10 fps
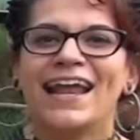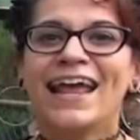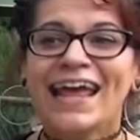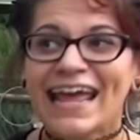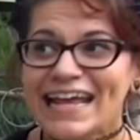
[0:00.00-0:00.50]

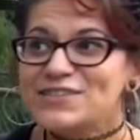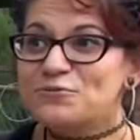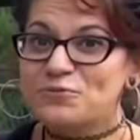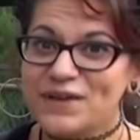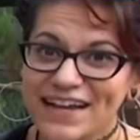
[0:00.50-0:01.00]
that. It's
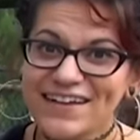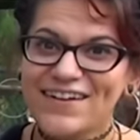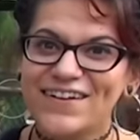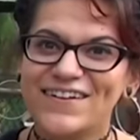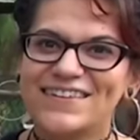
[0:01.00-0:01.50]
real,
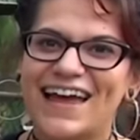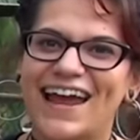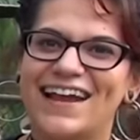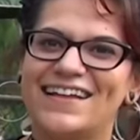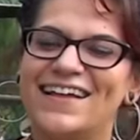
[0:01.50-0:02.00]
yeah.
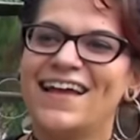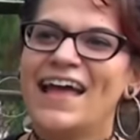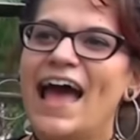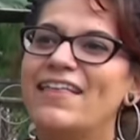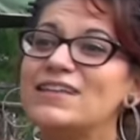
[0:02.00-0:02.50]
like
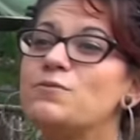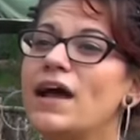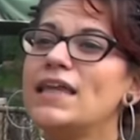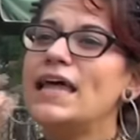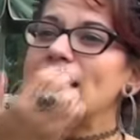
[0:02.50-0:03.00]
that's
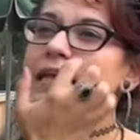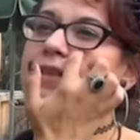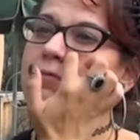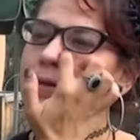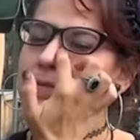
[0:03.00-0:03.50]
why I like that
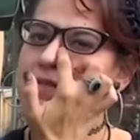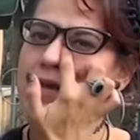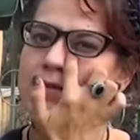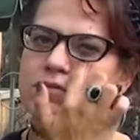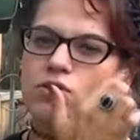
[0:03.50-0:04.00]
they
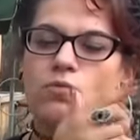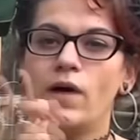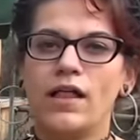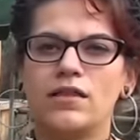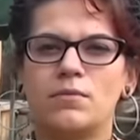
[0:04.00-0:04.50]
represent him so
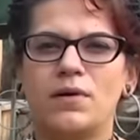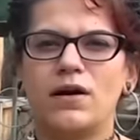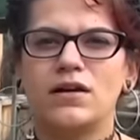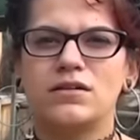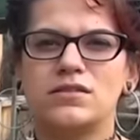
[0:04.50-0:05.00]
well in the
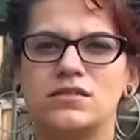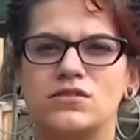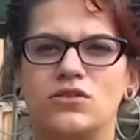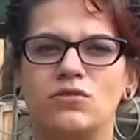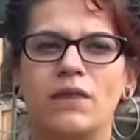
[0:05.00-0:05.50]
parks yeah.
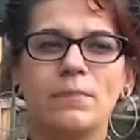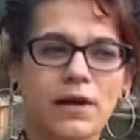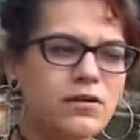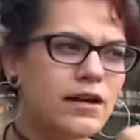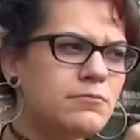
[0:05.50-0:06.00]
too. My
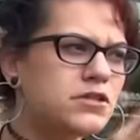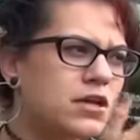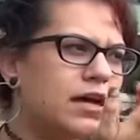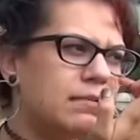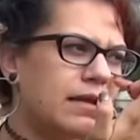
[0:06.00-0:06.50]
brother and I were just
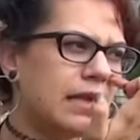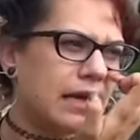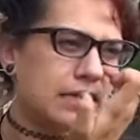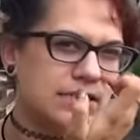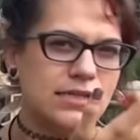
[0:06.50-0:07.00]
talking about that
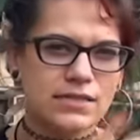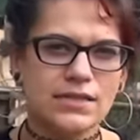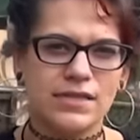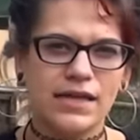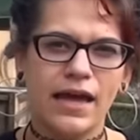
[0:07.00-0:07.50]
because he's a
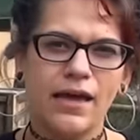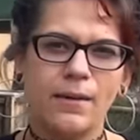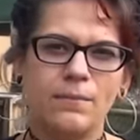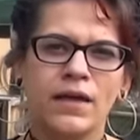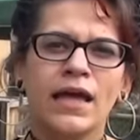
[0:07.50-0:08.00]

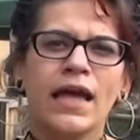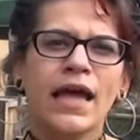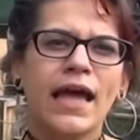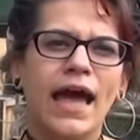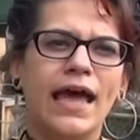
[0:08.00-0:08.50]
CM,
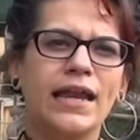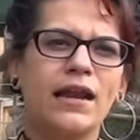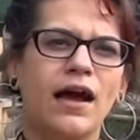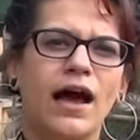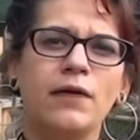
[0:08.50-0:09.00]
and
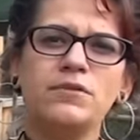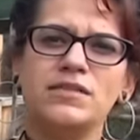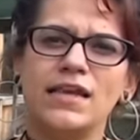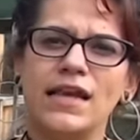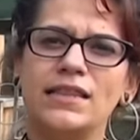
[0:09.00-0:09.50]
I was
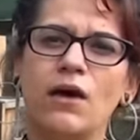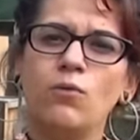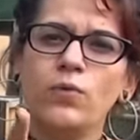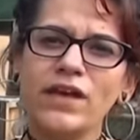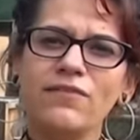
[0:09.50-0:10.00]
saying that
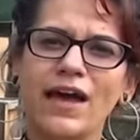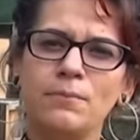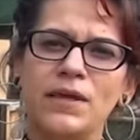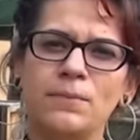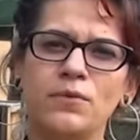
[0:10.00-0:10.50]
we've had
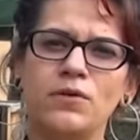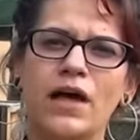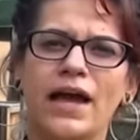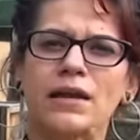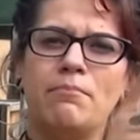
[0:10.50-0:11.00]
people
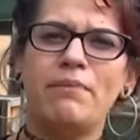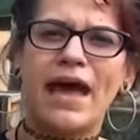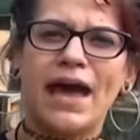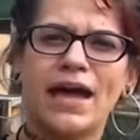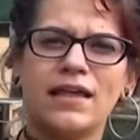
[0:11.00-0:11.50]
kind of
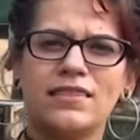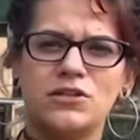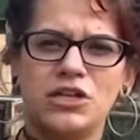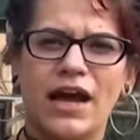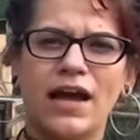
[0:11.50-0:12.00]
bag the
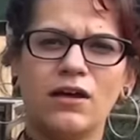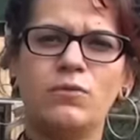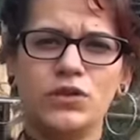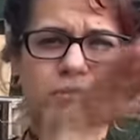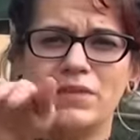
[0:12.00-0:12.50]
Jack
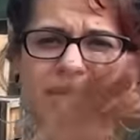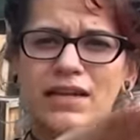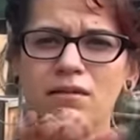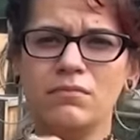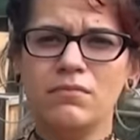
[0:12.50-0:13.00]
when you meet
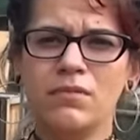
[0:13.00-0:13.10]
him.